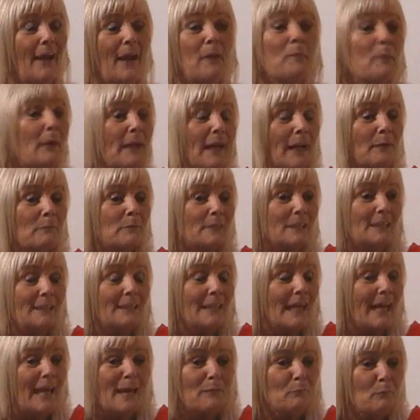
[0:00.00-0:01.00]
epilepsy
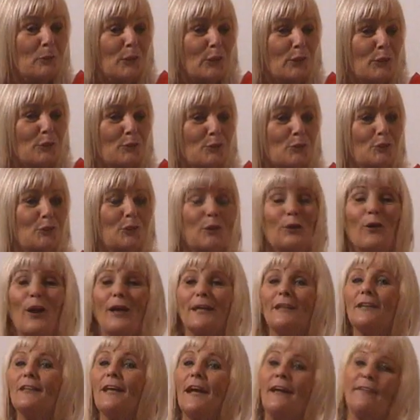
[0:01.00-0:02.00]
tablets, you
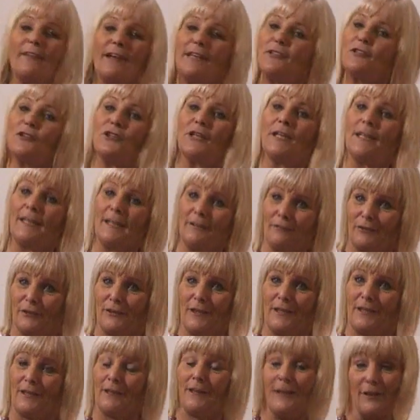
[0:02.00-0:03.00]
know, they'd tried
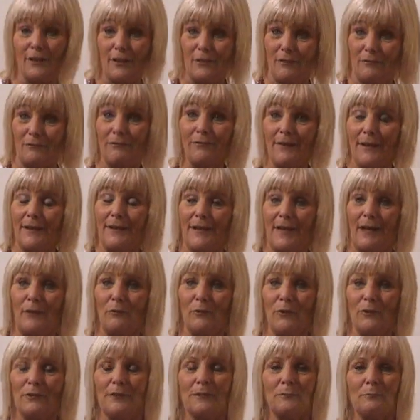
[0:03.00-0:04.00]
everything and they couldn't find
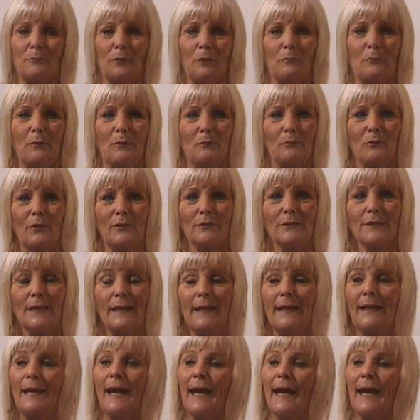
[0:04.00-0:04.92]
out what this problem was.